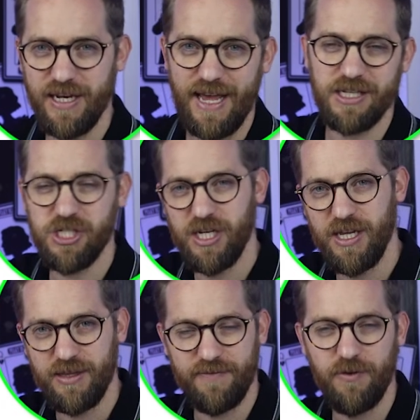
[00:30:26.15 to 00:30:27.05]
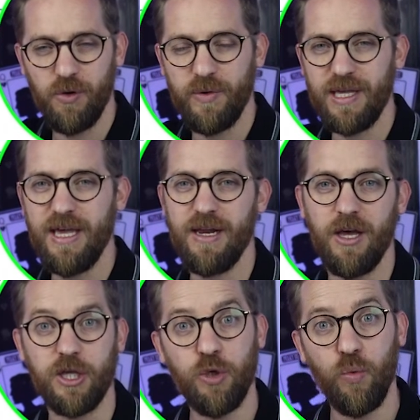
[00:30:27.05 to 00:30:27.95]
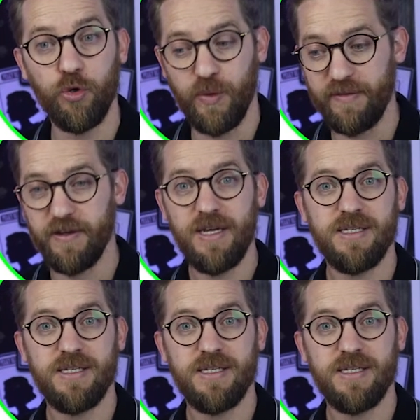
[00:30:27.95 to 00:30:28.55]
next year, the following year, like you would with